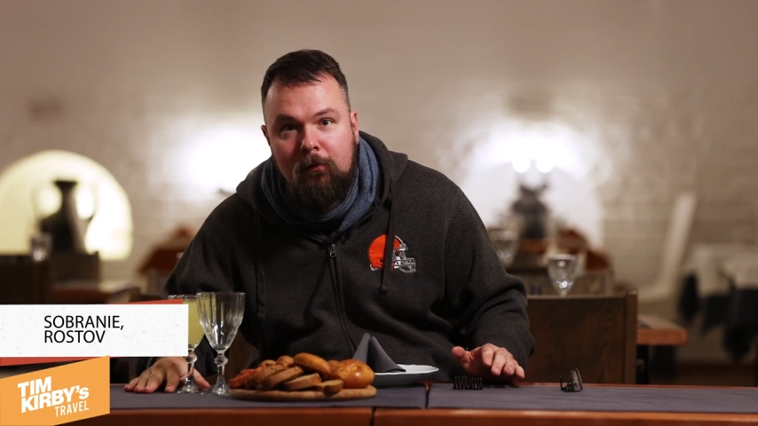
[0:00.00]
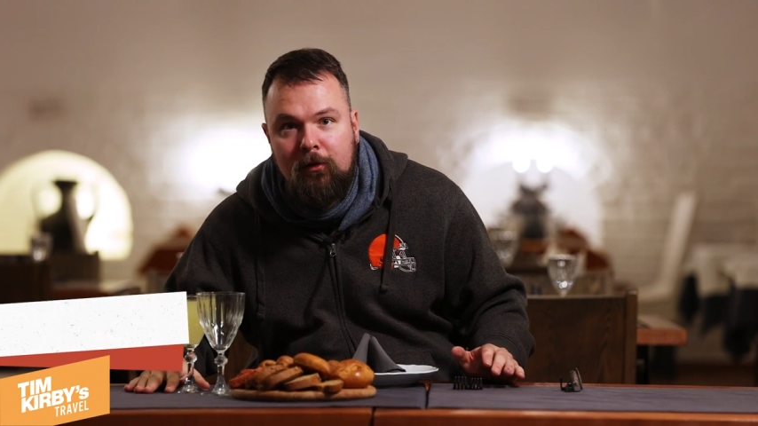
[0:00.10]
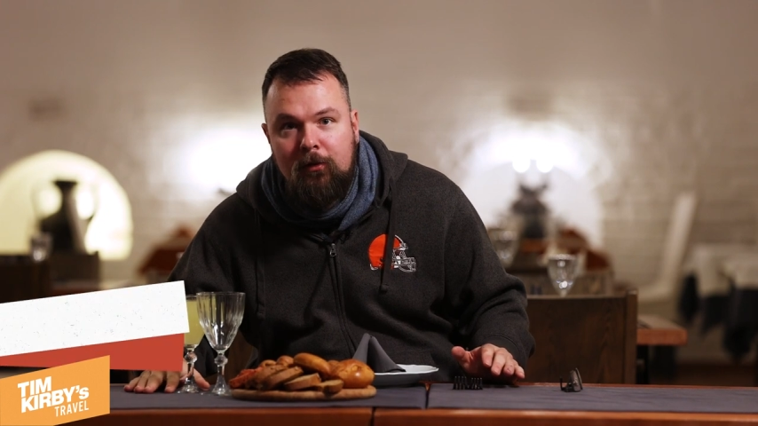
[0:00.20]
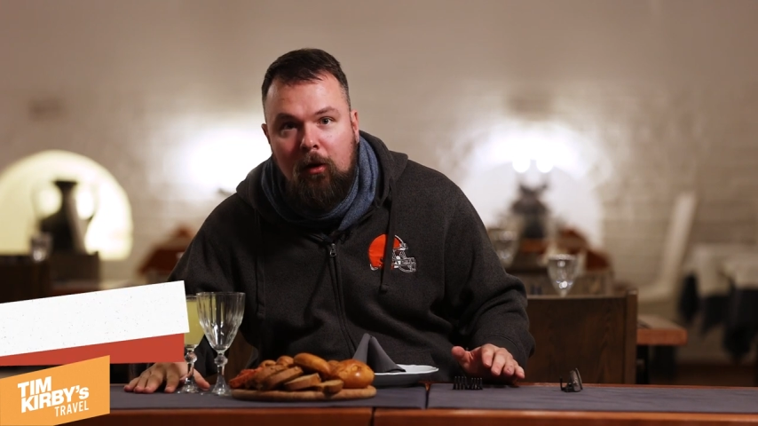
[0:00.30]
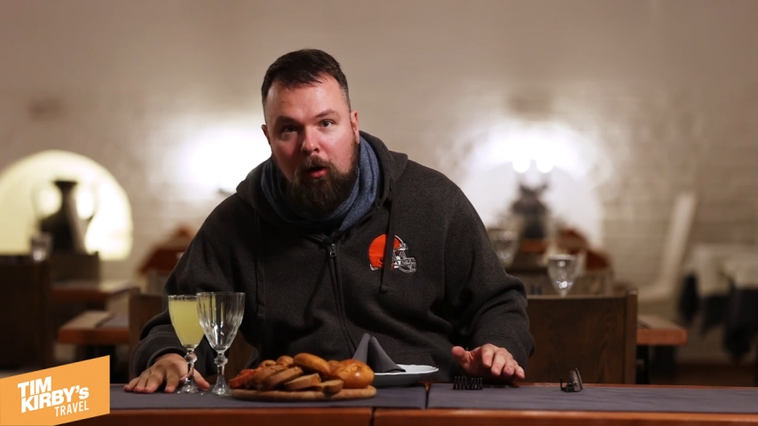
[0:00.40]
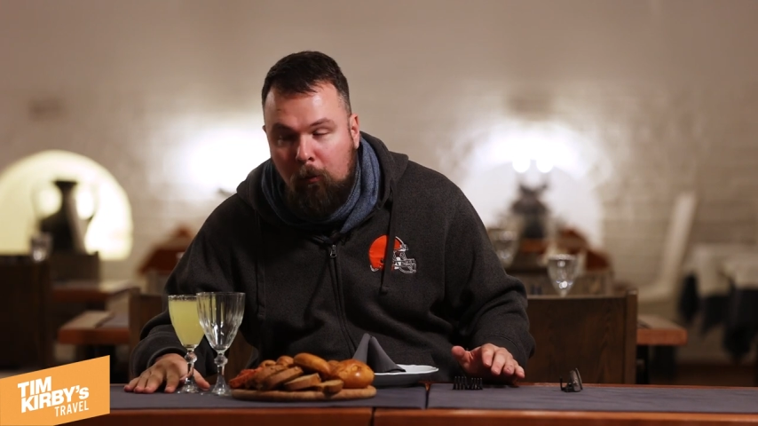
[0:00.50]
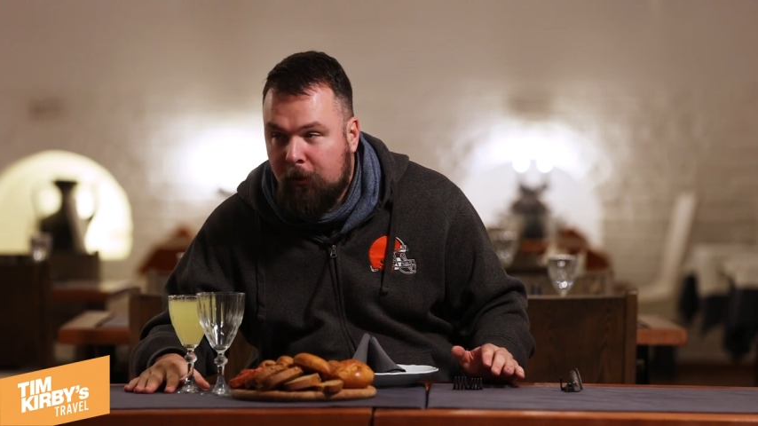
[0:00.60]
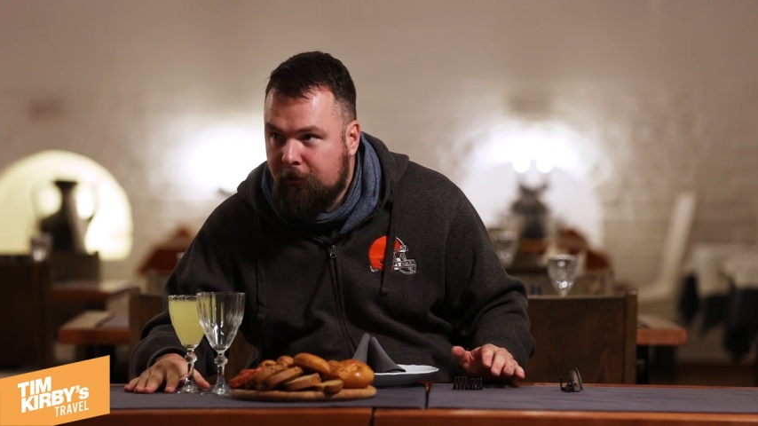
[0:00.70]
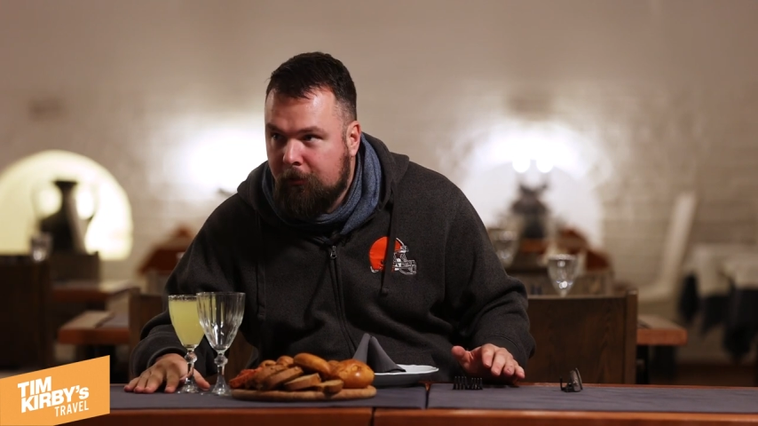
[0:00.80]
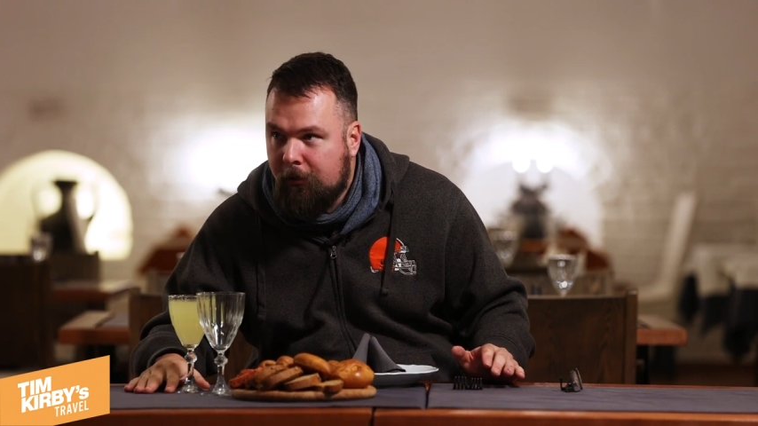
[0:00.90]
which is
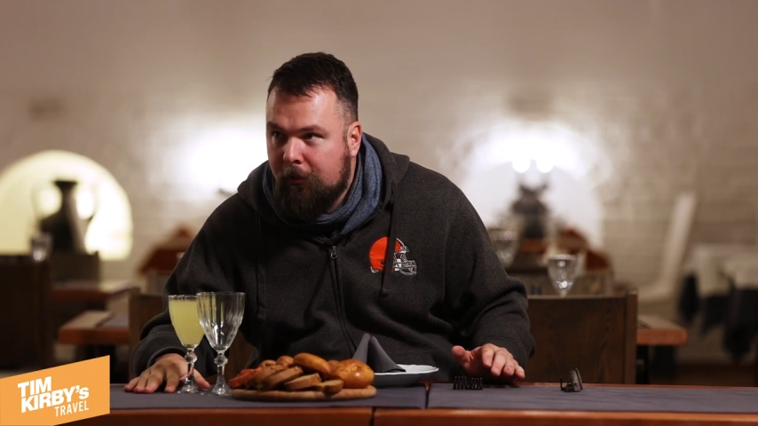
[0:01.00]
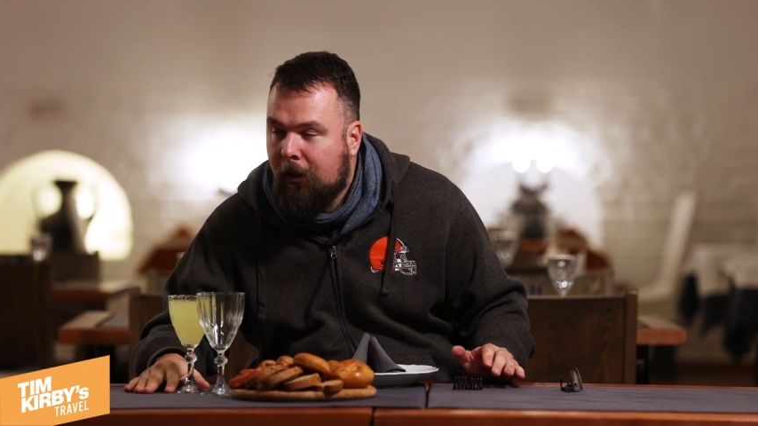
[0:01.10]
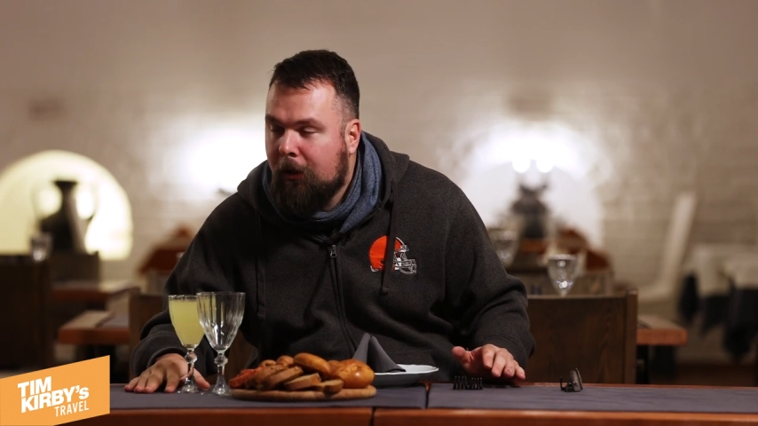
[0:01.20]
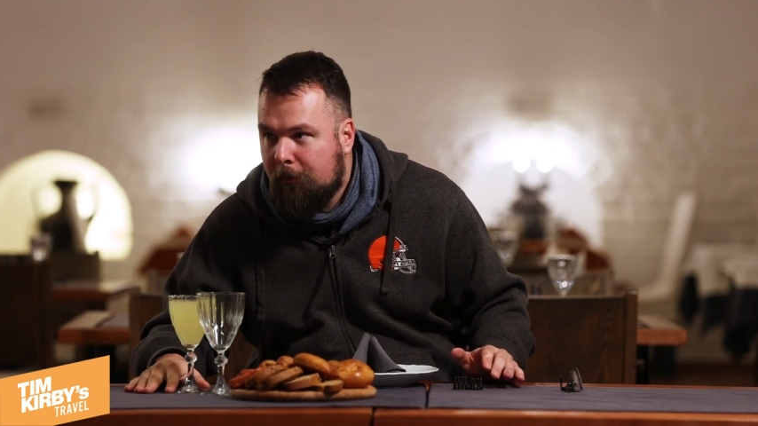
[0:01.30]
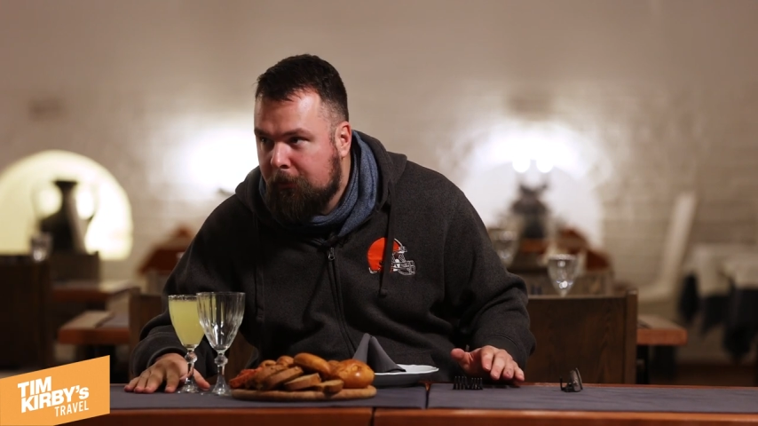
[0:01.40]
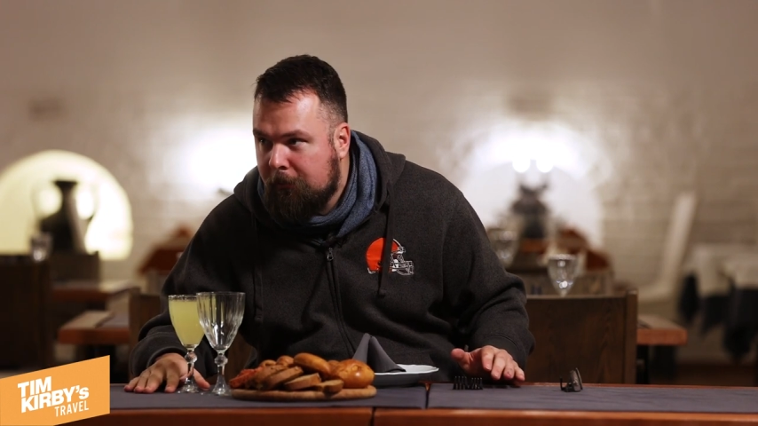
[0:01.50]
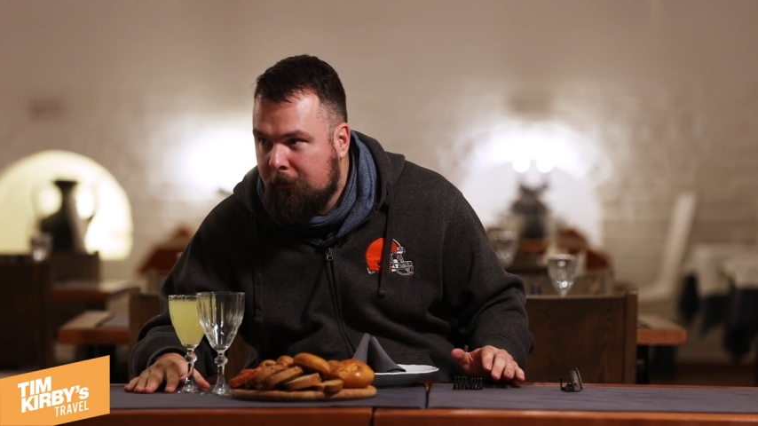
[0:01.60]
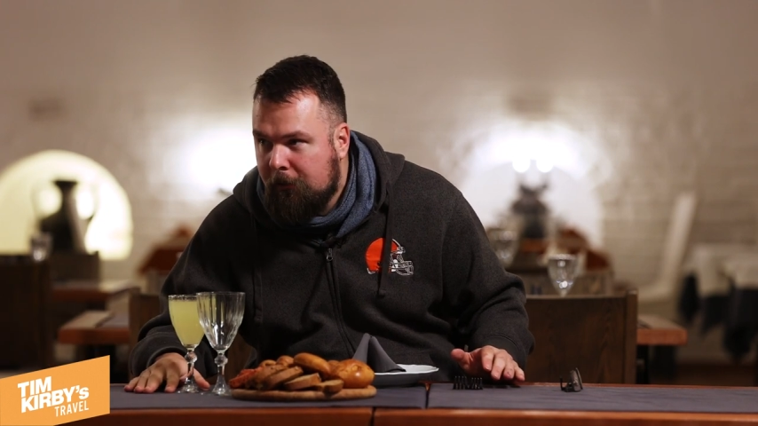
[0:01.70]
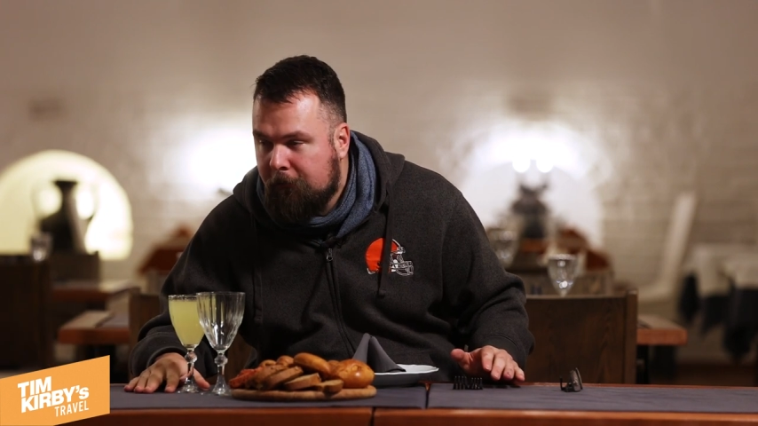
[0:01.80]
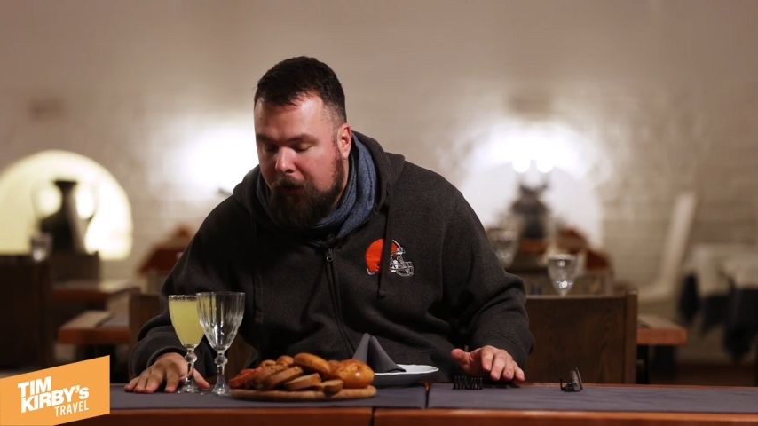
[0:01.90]
always good. I'm a big
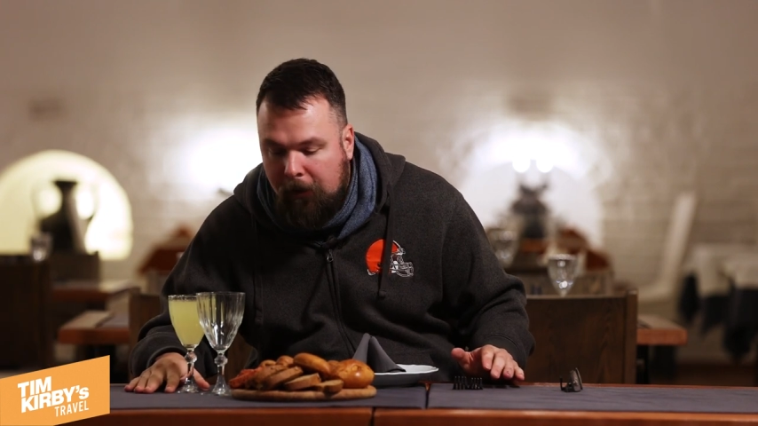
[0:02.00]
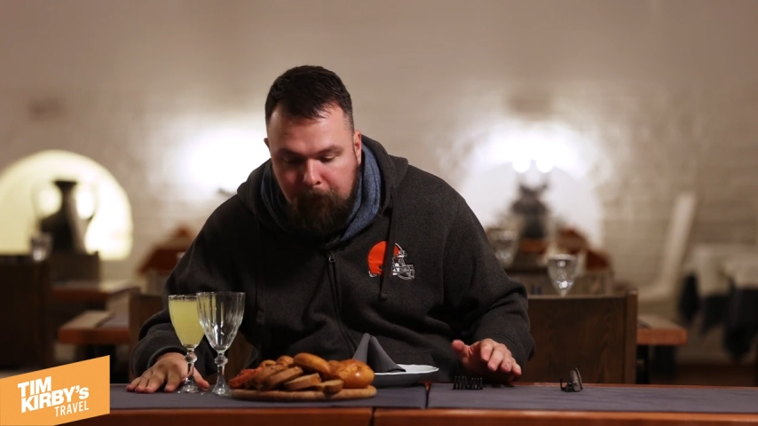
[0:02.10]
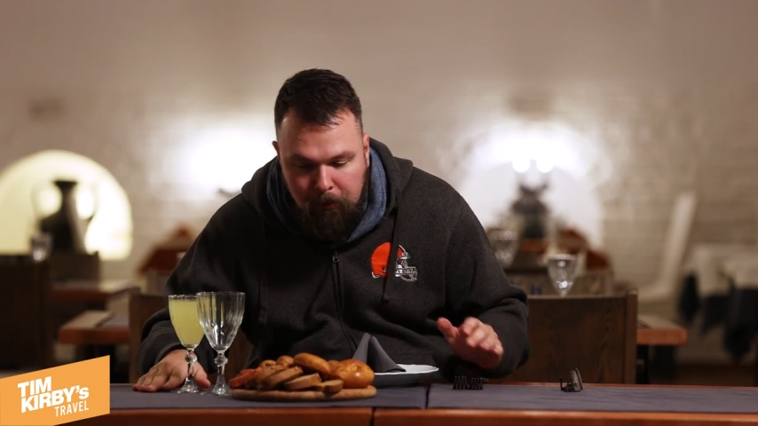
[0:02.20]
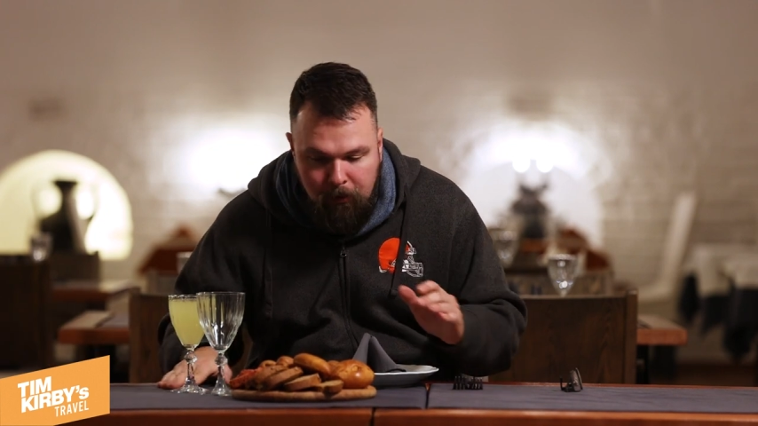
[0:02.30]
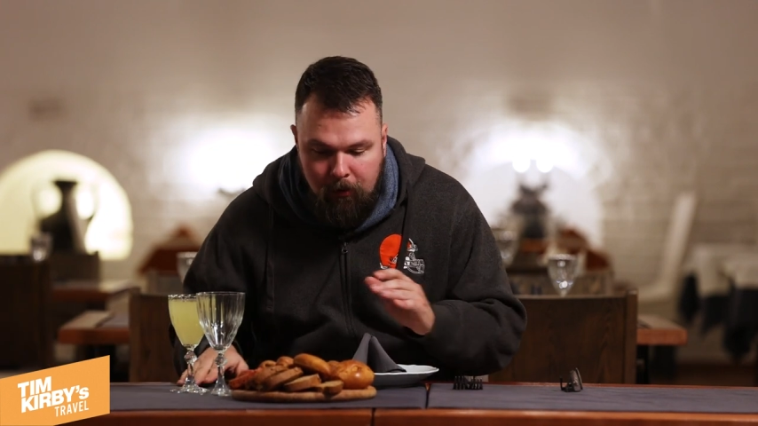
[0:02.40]
mead fan.